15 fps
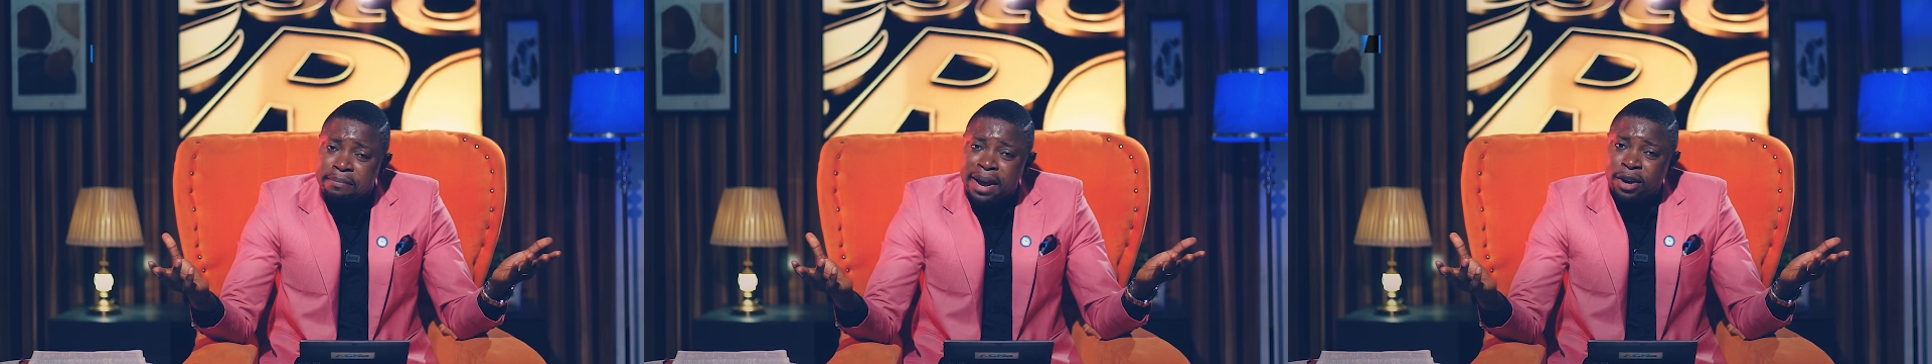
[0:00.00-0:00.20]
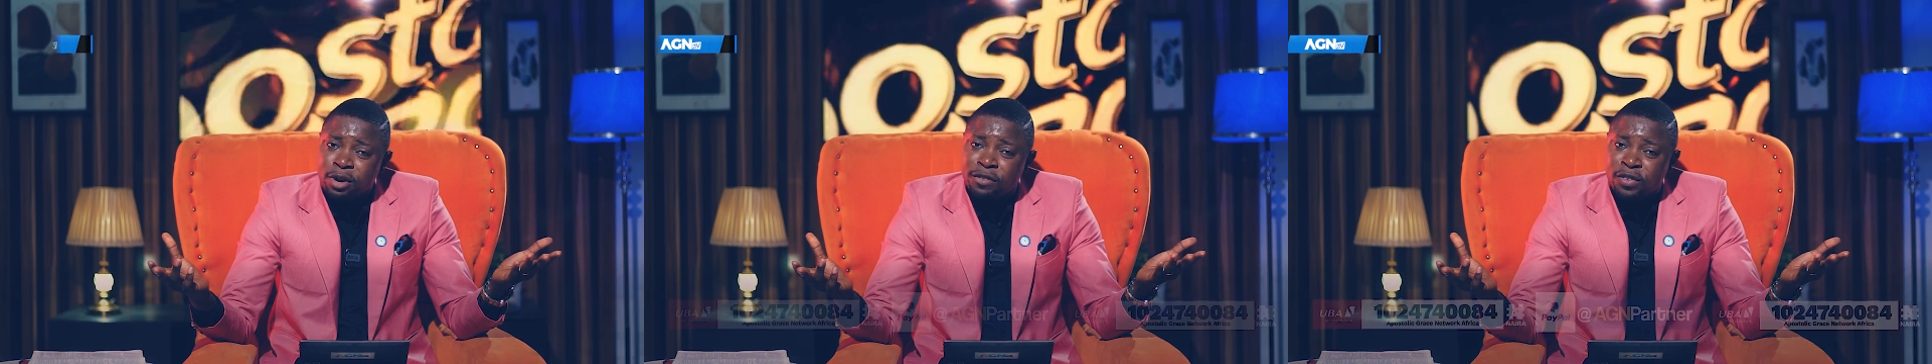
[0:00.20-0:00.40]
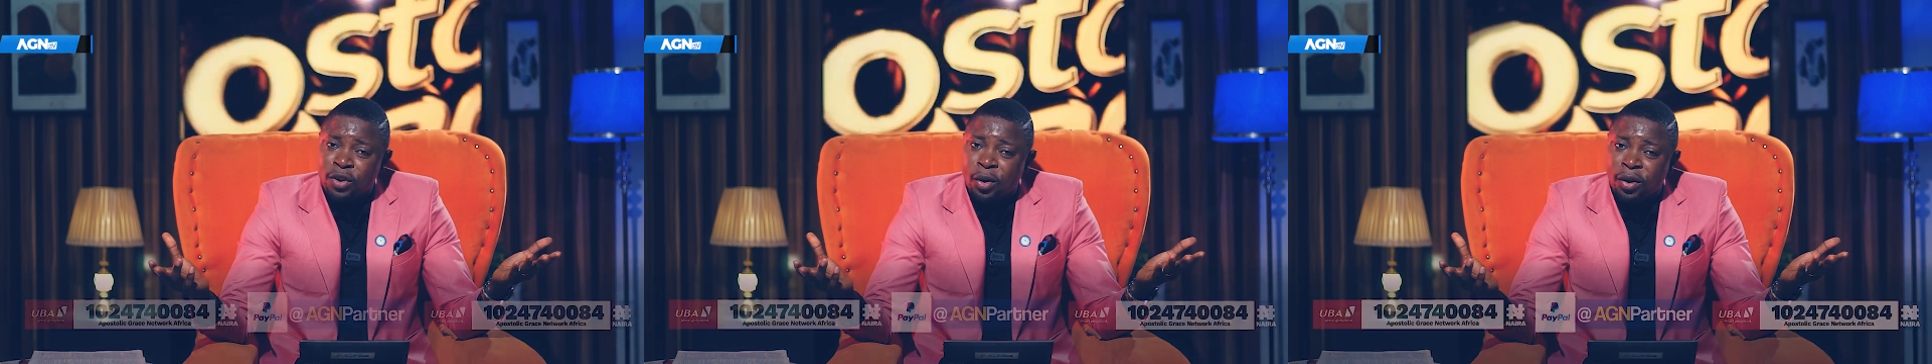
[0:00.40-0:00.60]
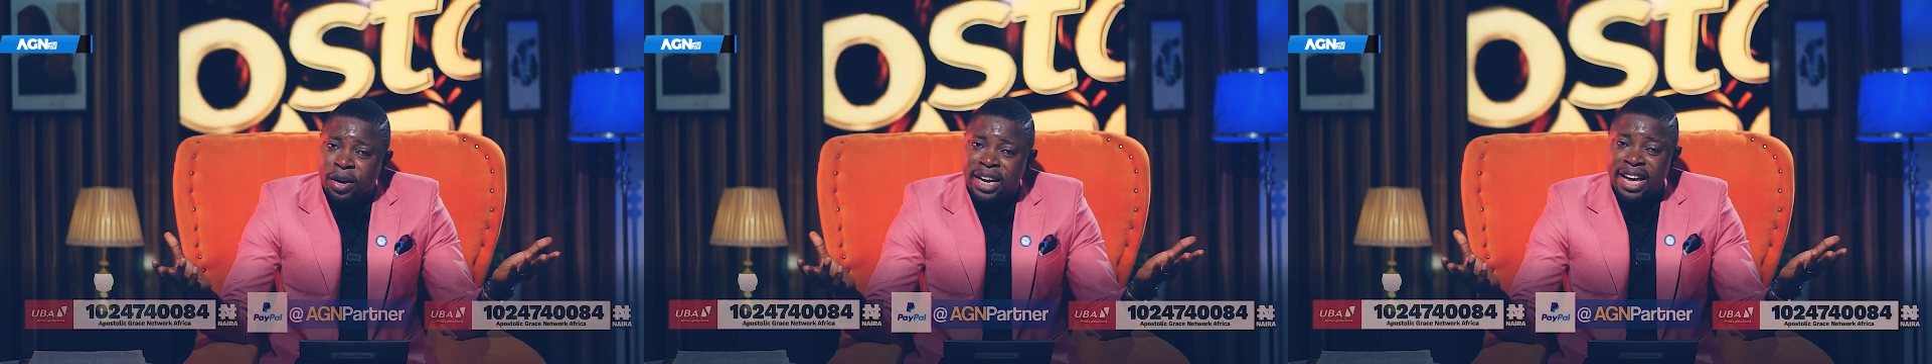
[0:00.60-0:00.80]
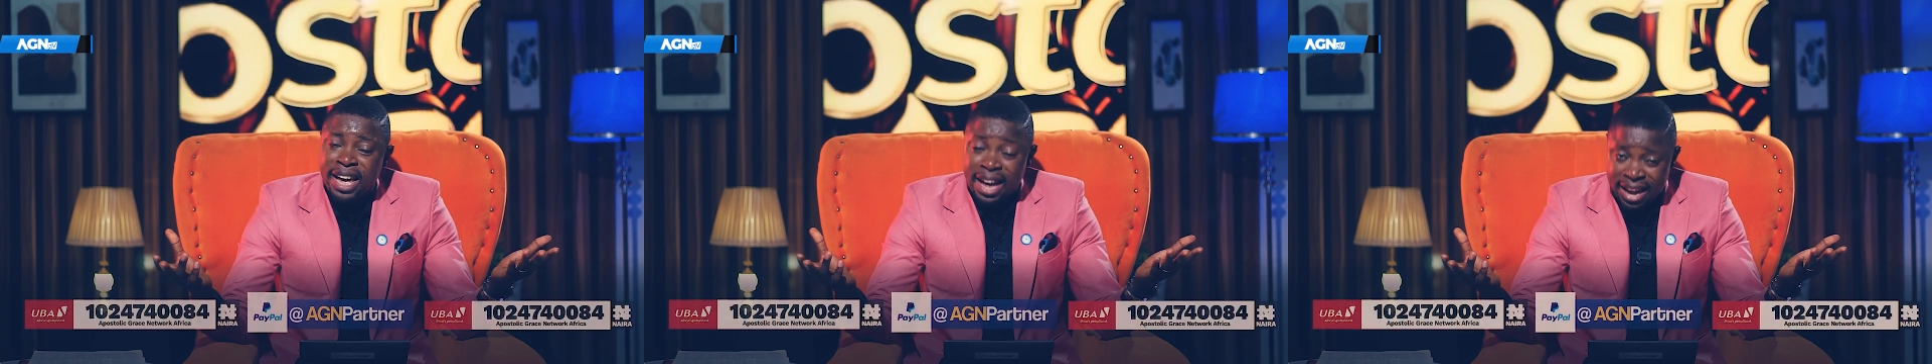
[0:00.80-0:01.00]
men of
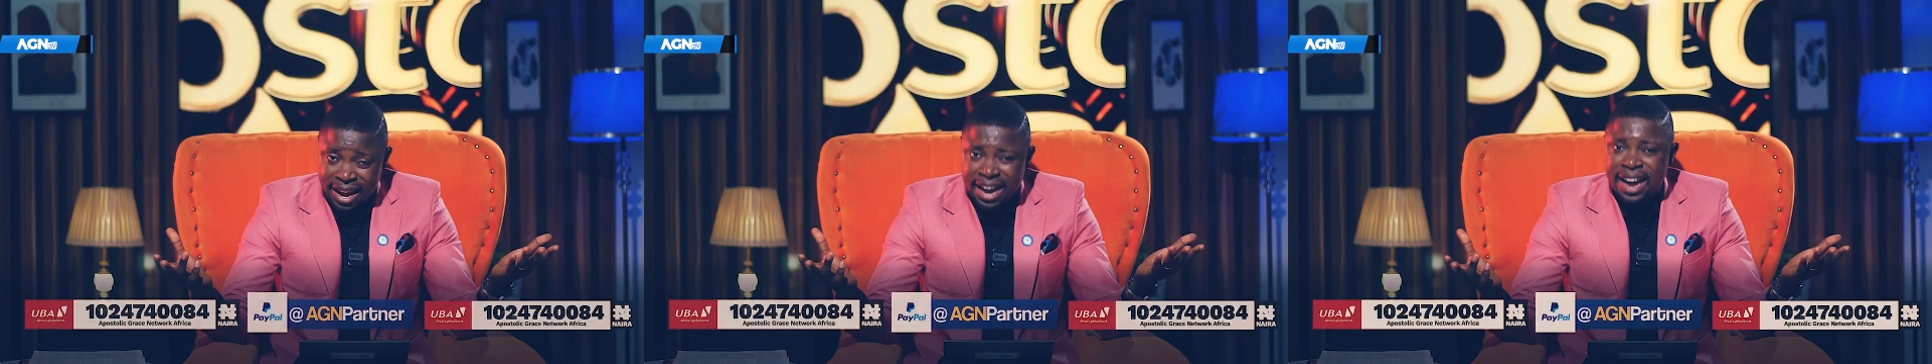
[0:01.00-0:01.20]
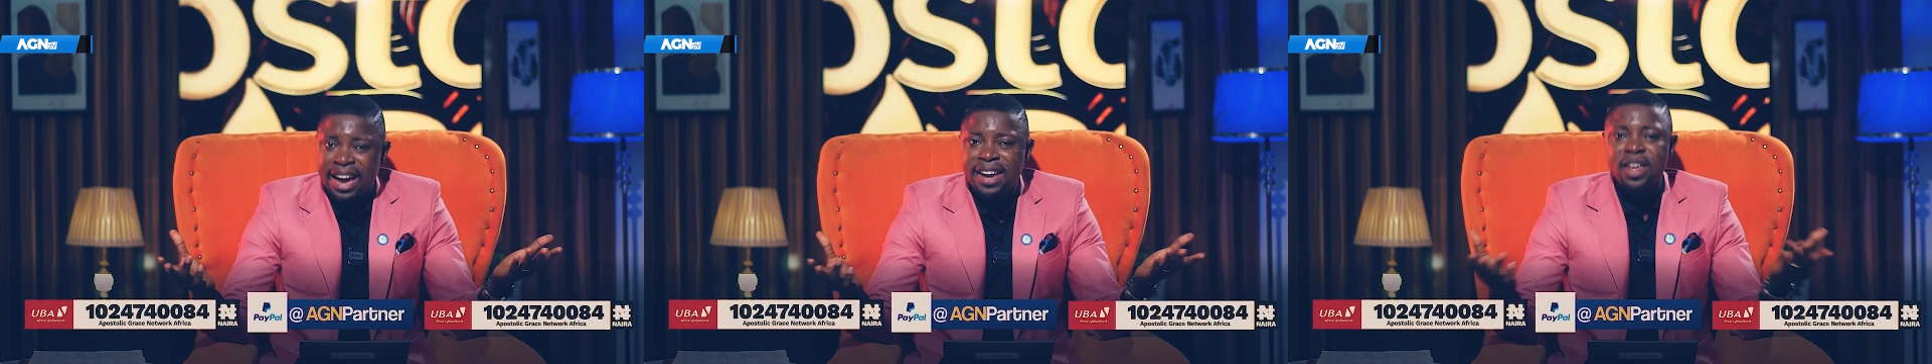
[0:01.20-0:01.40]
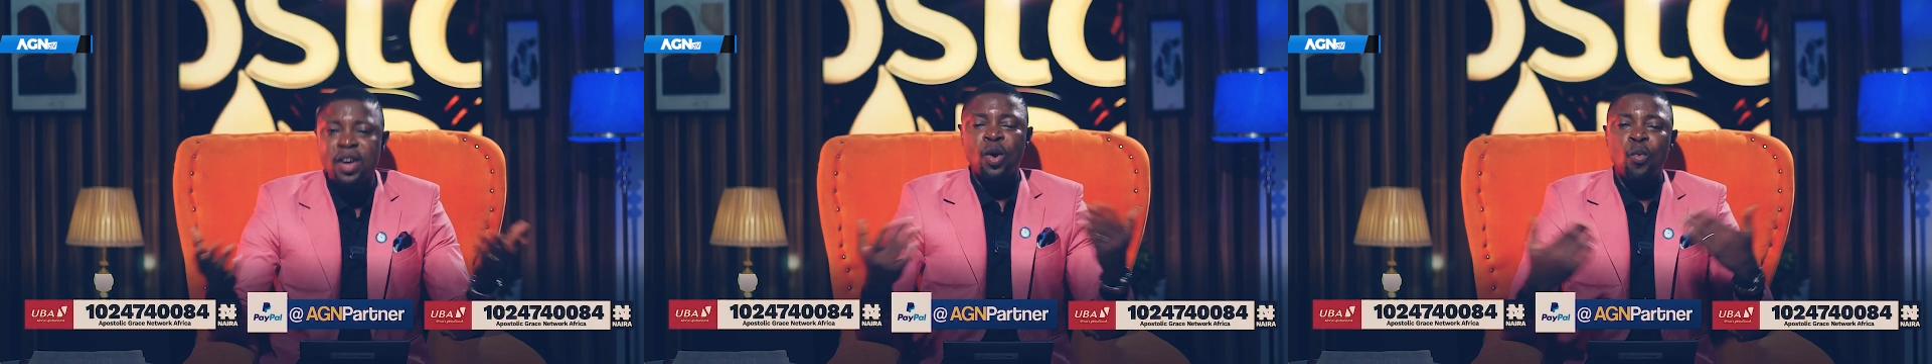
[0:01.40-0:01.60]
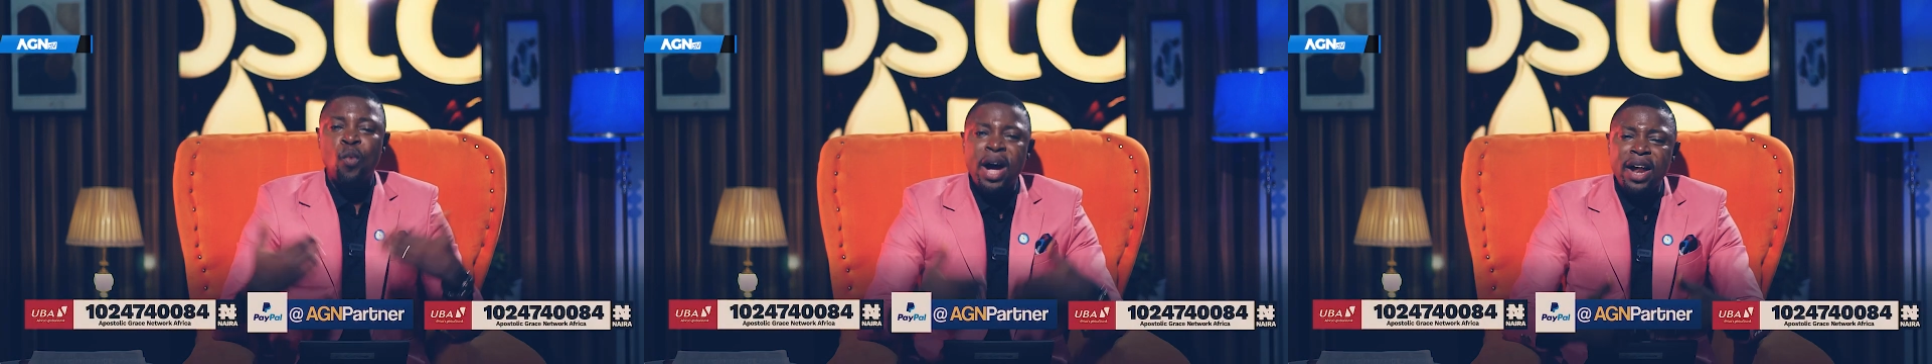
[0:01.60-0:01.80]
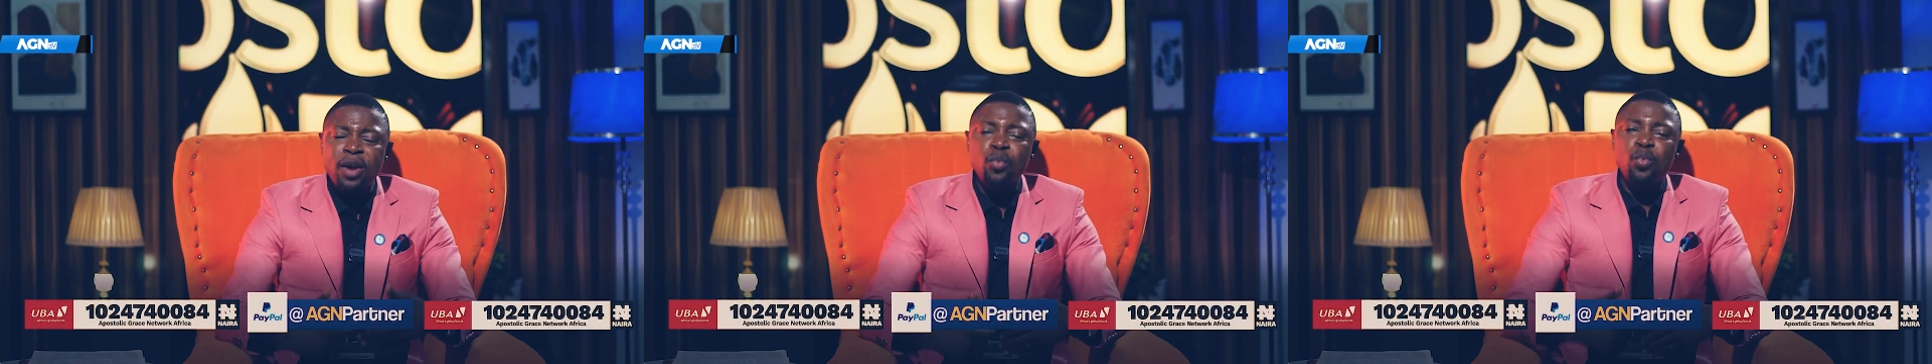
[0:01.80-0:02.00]
God and eh, why